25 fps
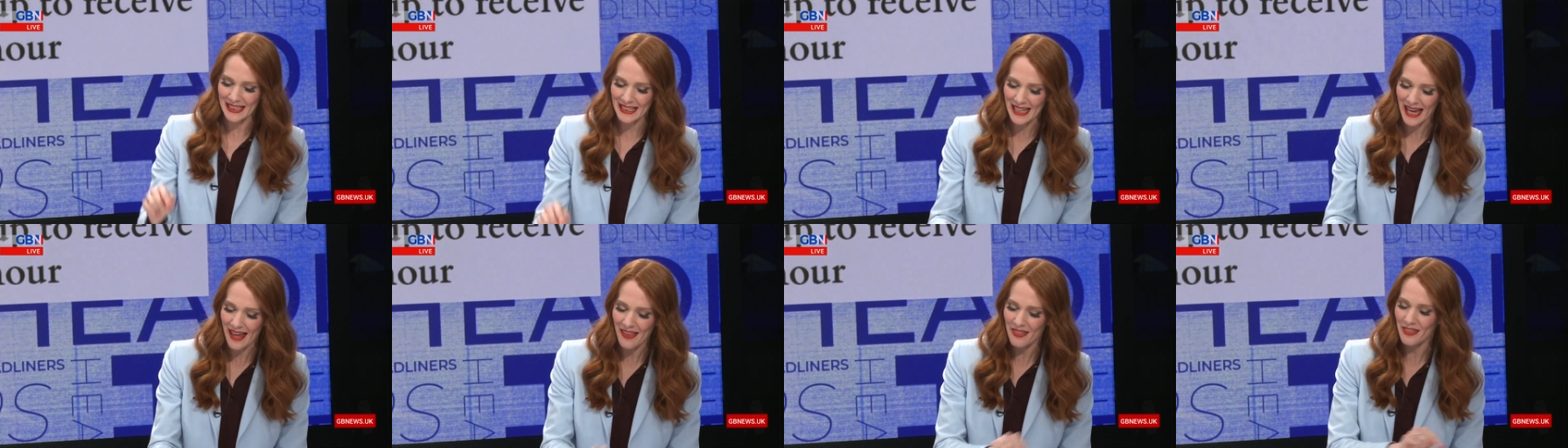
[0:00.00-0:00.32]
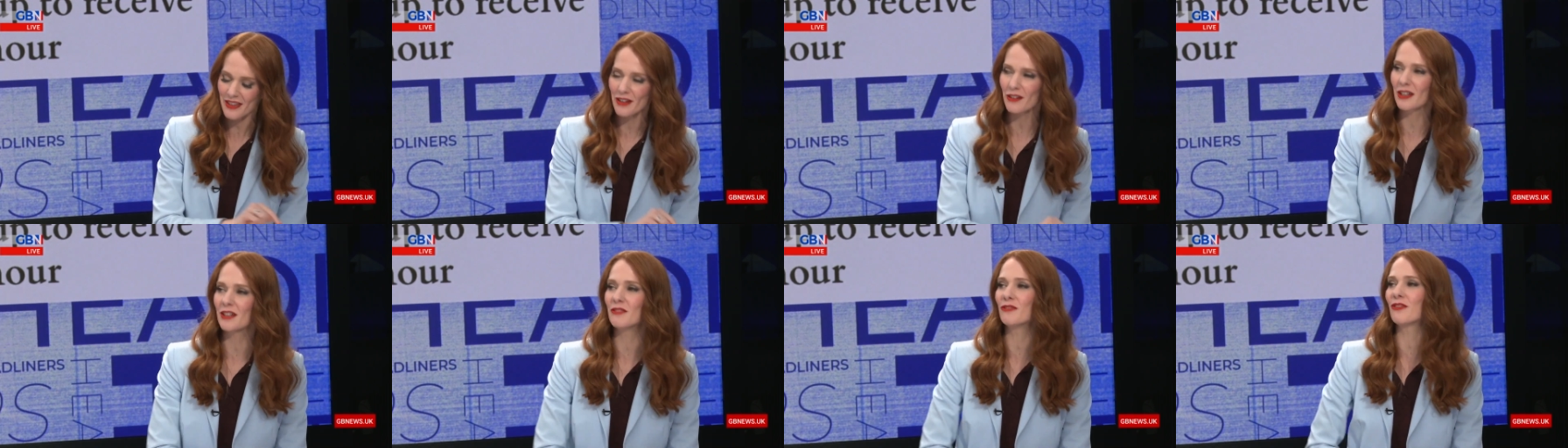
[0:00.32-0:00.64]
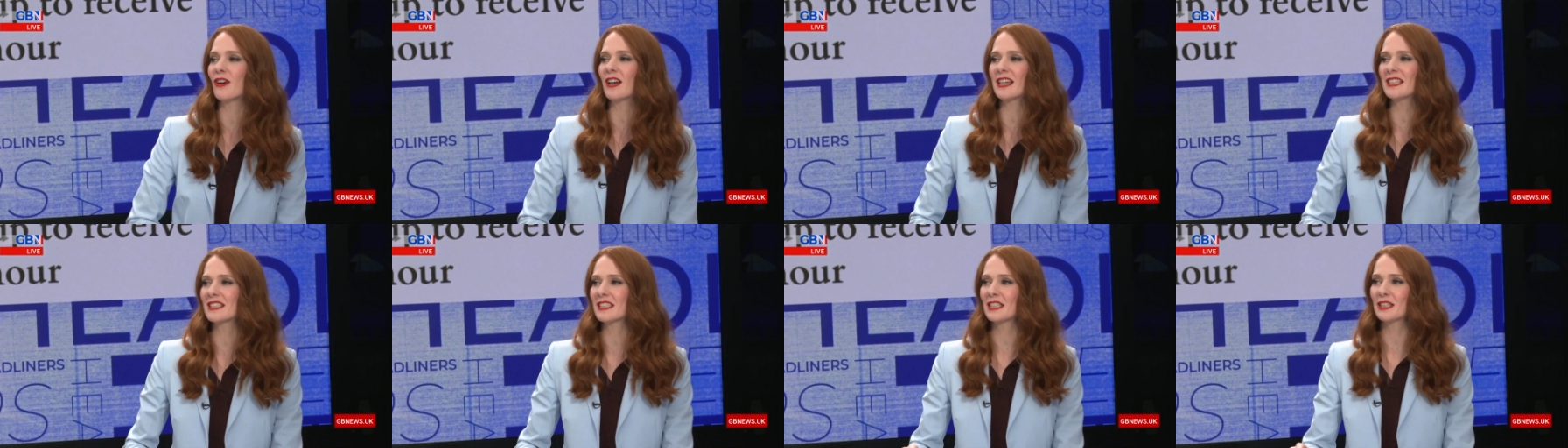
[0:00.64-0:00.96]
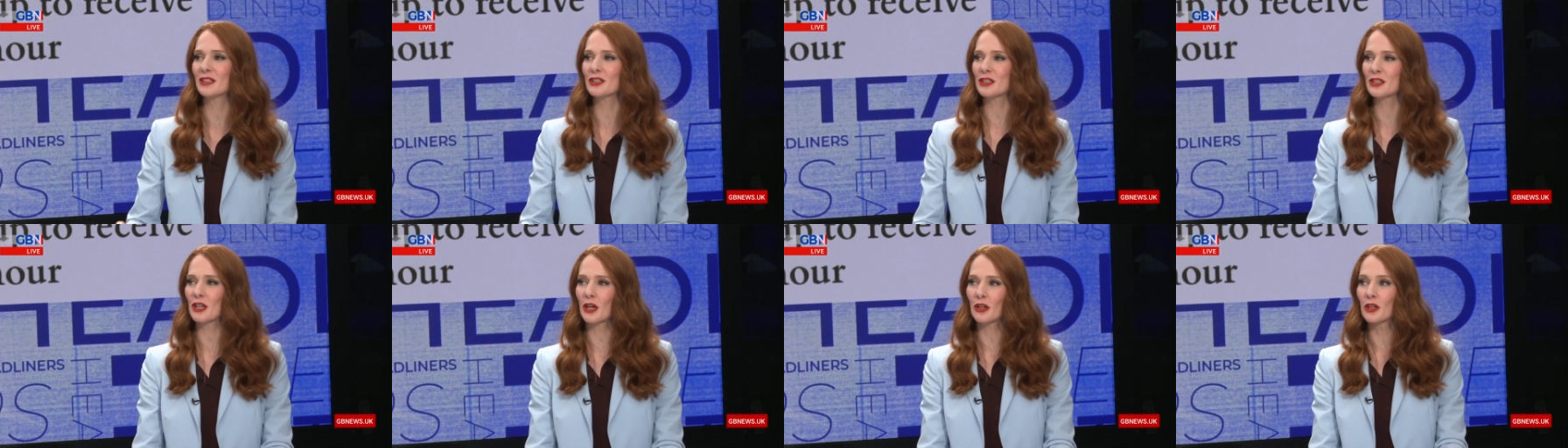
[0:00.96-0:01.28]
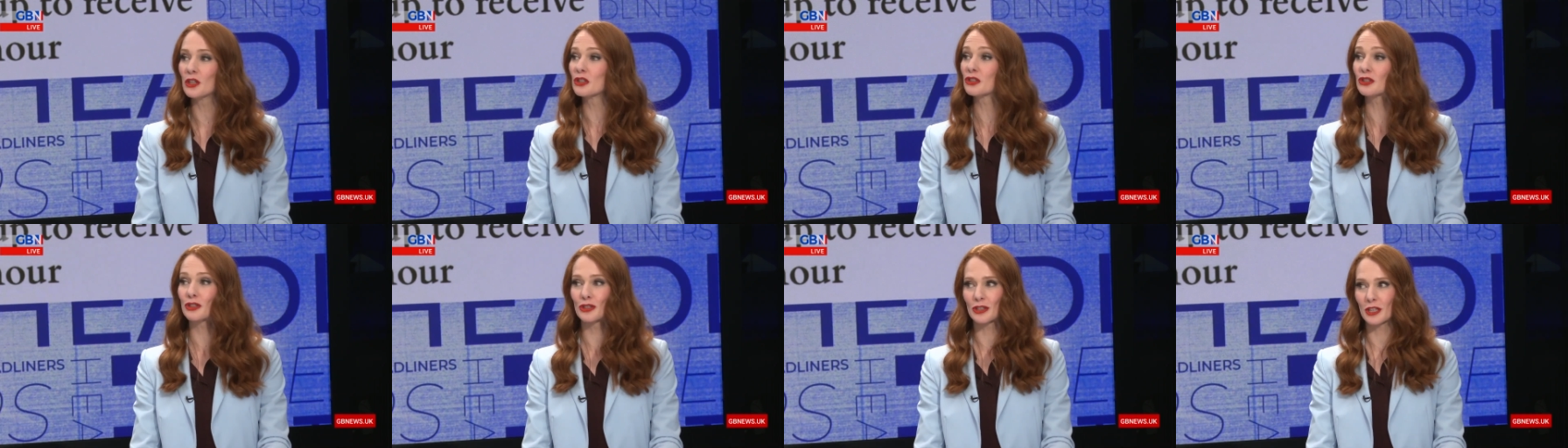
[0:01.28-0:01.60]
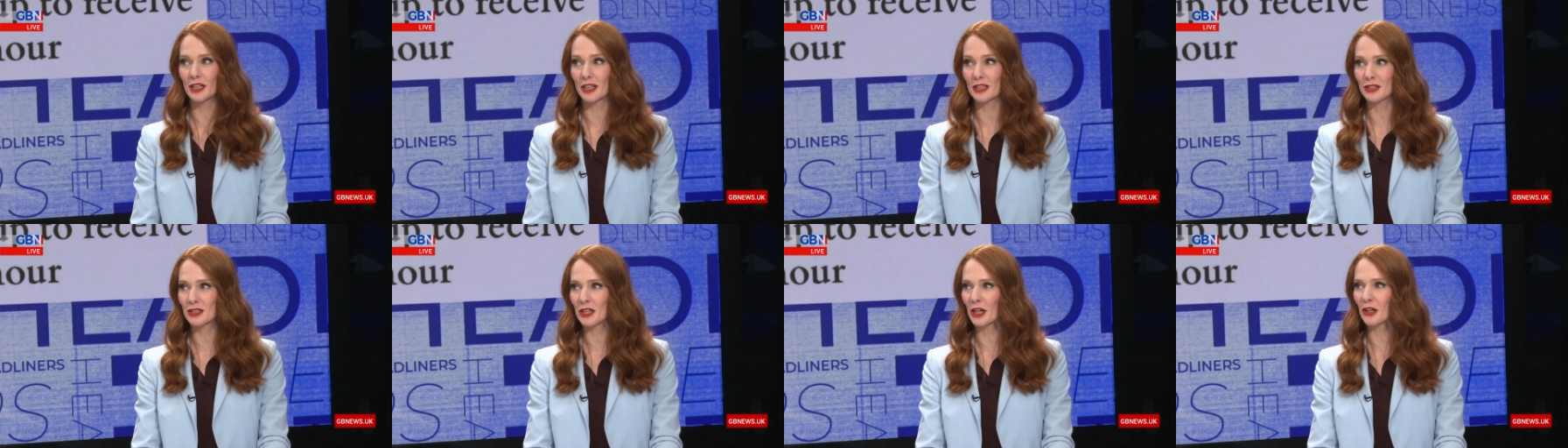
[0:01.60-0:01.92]
yet they're okay. inviting
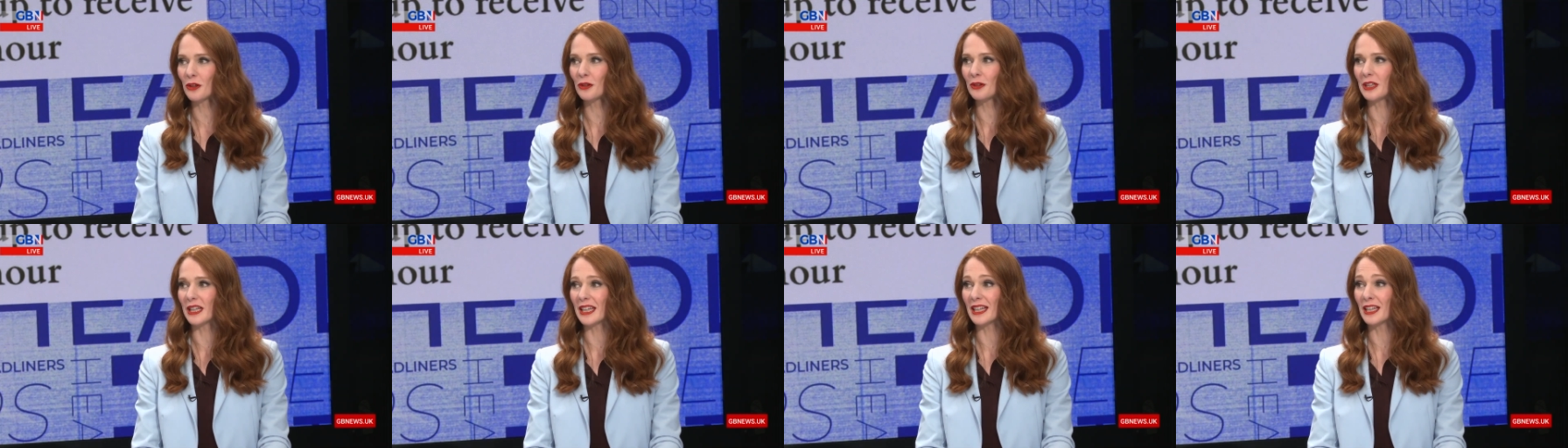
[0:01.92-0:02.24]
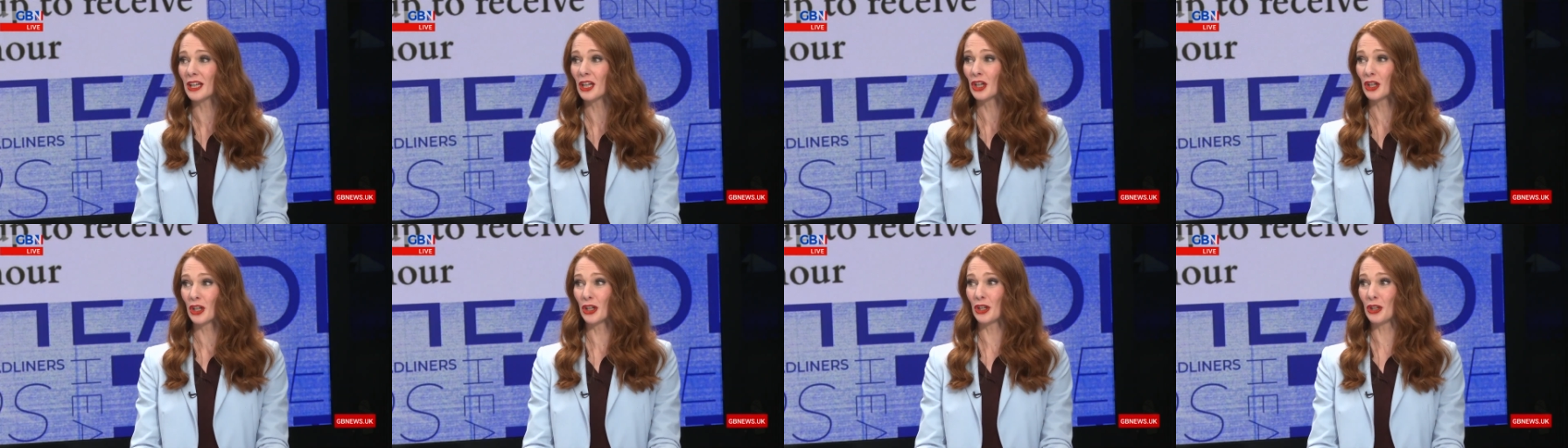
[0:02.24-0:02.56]
Sir Tony,